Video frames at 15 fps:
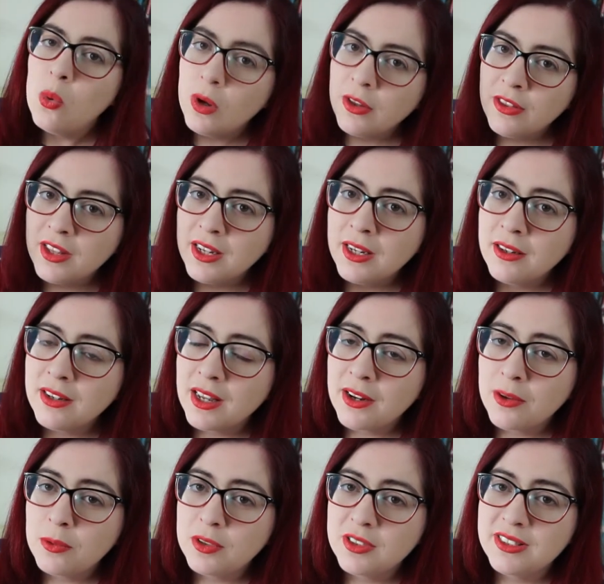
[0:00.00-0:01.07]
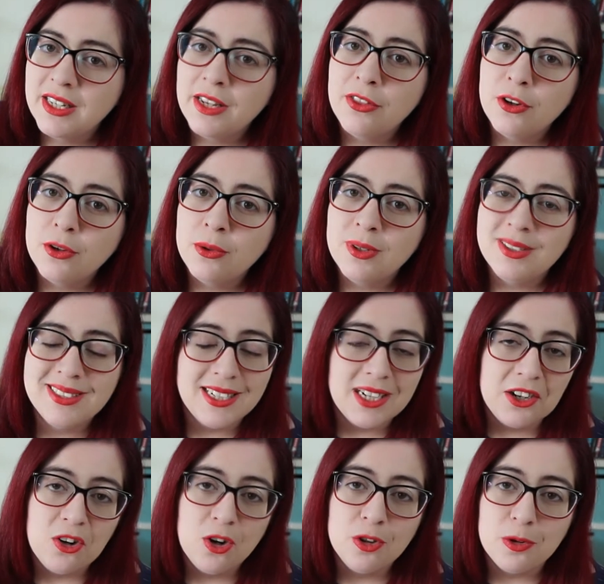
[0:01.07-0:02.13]
One thing that I will say though is that
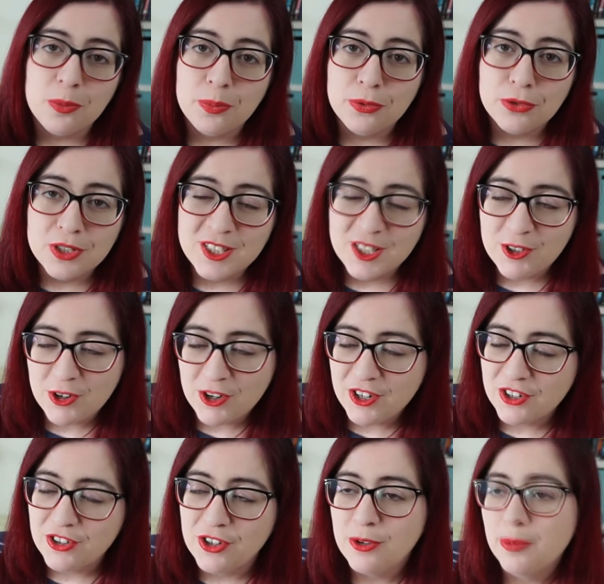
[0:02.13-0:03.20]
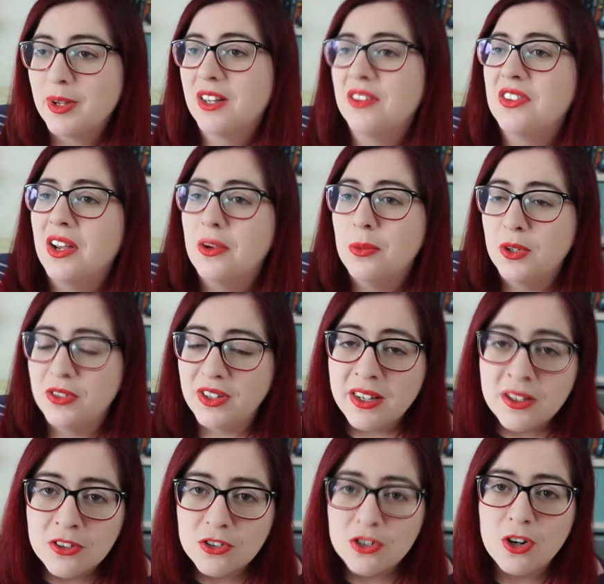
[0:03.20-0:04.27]
I got the British edition because I was
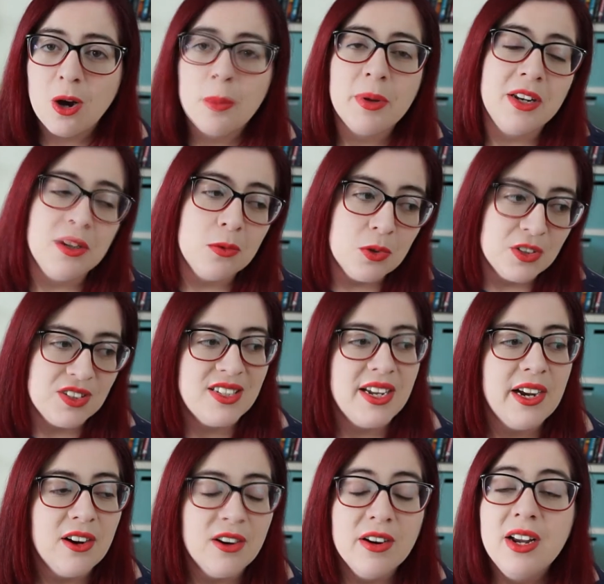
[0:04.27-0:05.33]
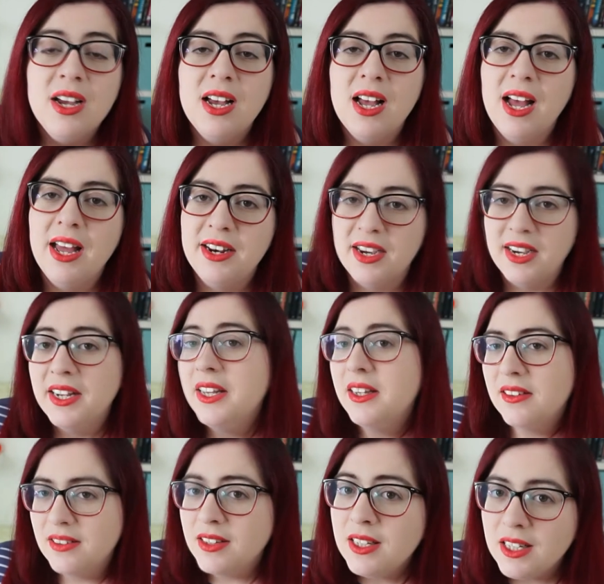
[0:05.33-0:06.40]
in the shop and it was there and I
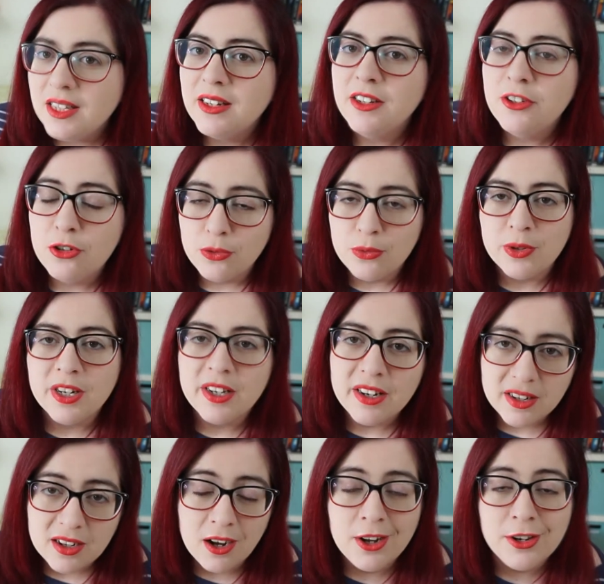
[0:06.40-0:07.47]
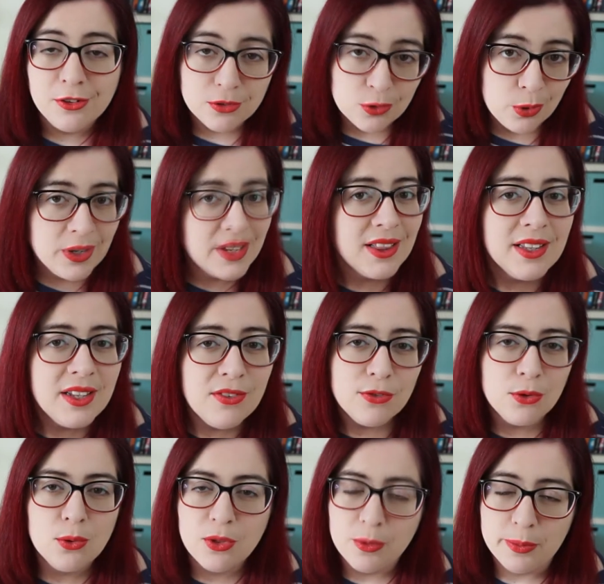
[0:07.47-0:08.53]
needed to read it kind of quickly
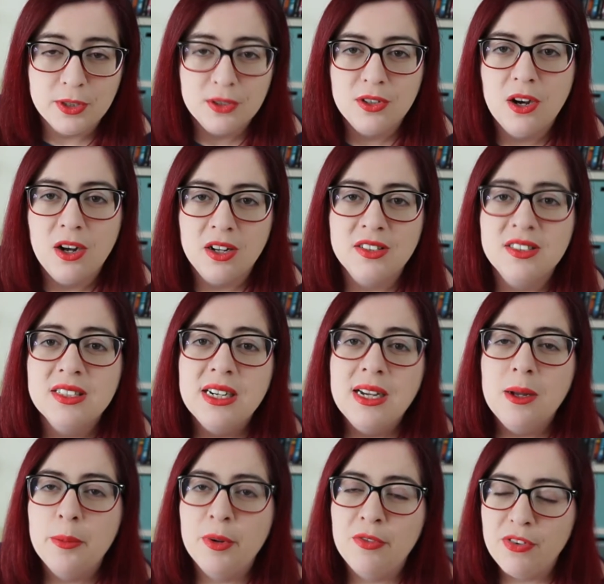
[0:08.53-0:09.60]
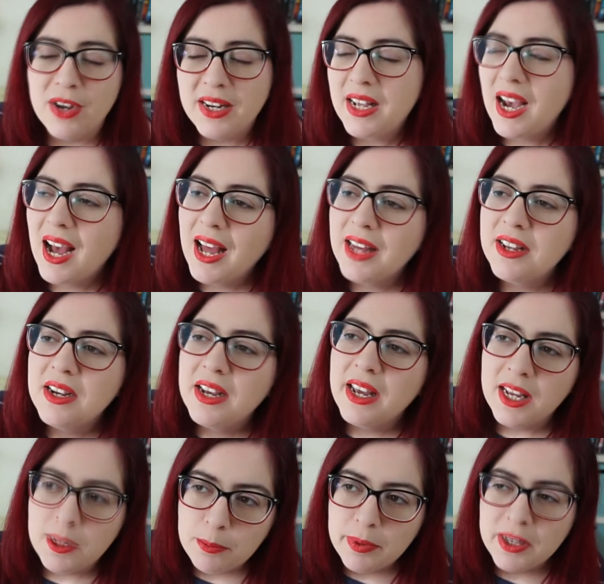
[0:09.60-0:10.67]
for the podcast, but if I'd had
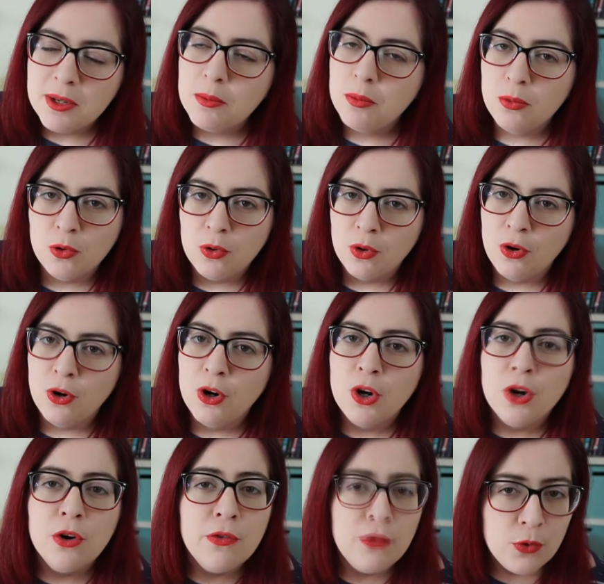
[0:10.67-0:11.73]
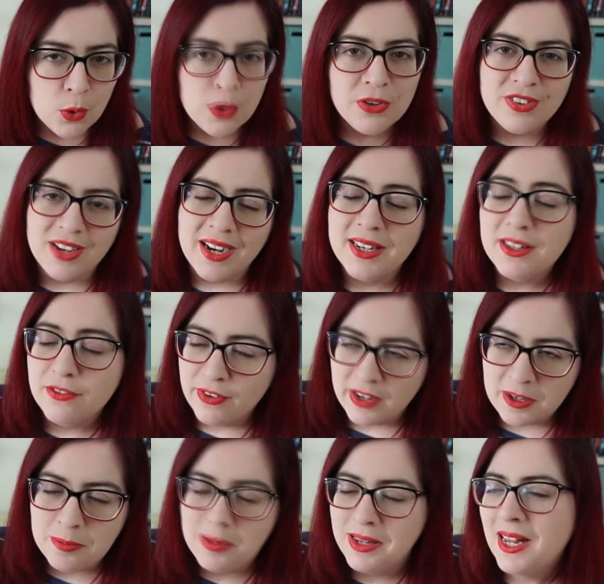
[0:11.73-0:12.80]
a bit more foresight, if
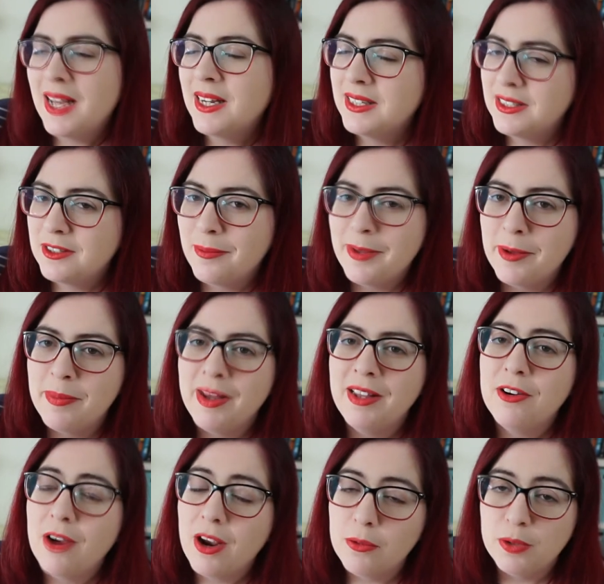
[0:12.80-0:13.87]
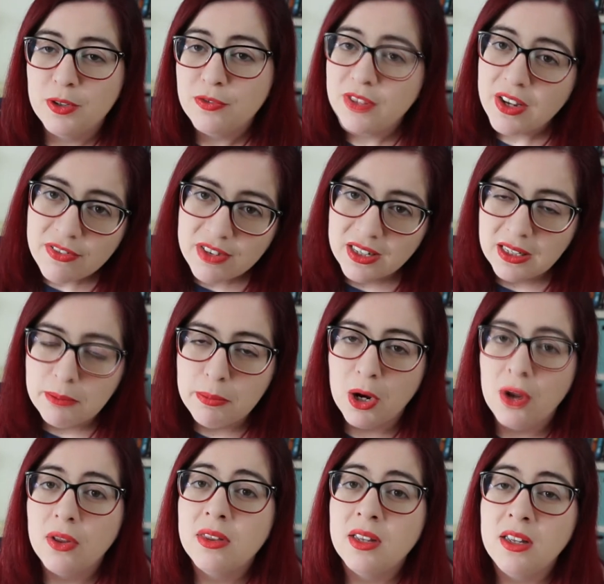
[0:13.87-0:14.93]
I'd planned it a bit better, I would have definitely
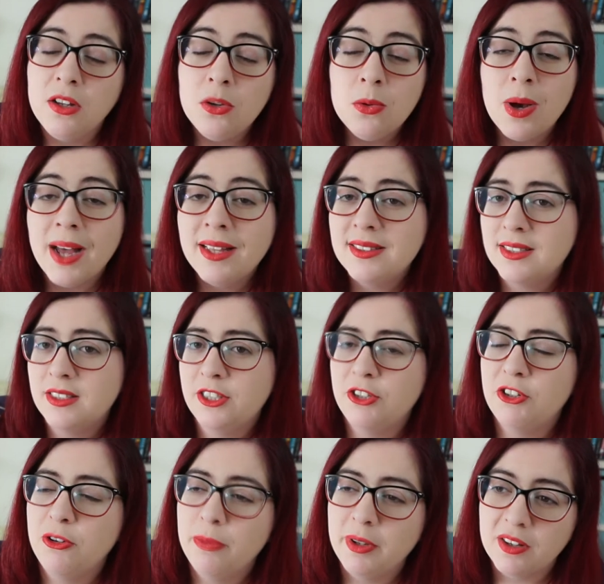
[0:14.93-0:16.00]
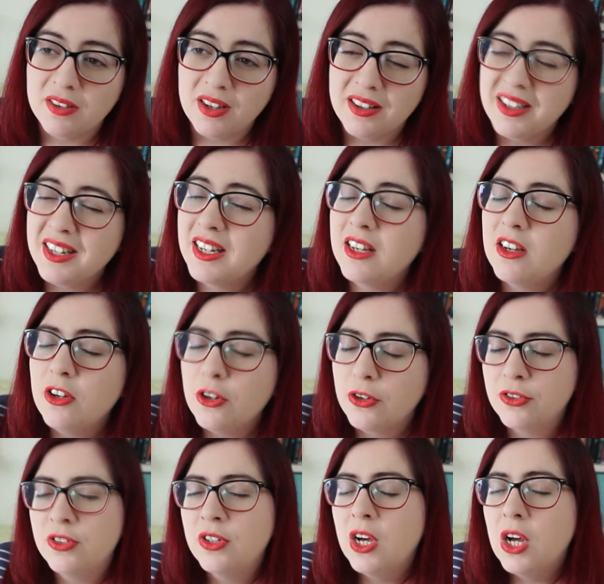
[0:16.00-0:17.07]
bought the US edition because I think it
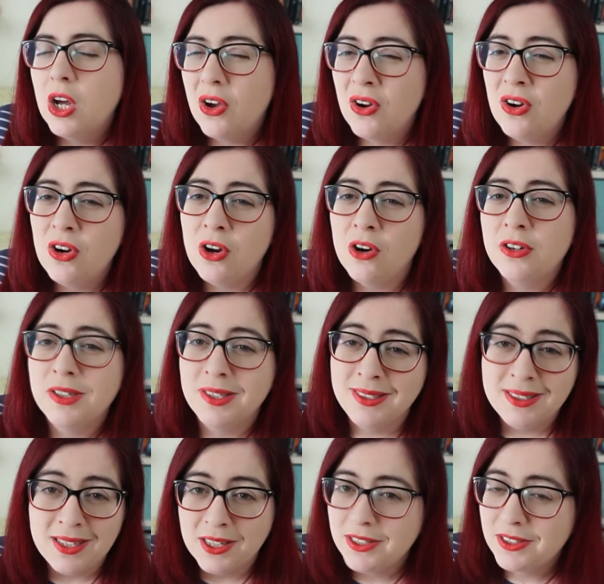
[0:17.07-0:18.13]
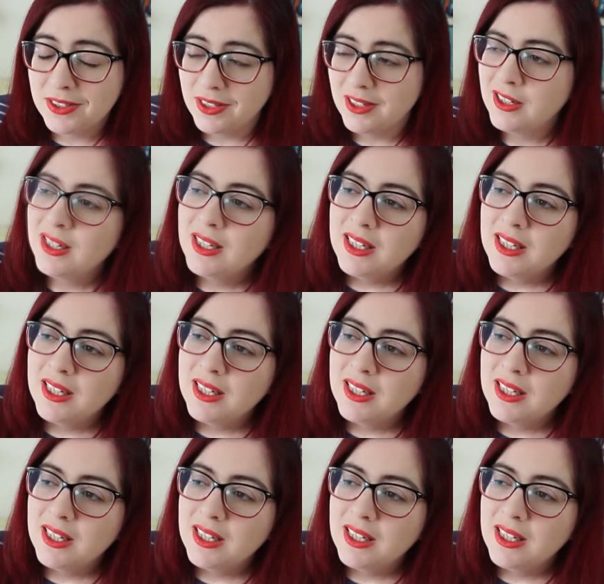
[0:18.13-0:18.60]
looks a lot nicer.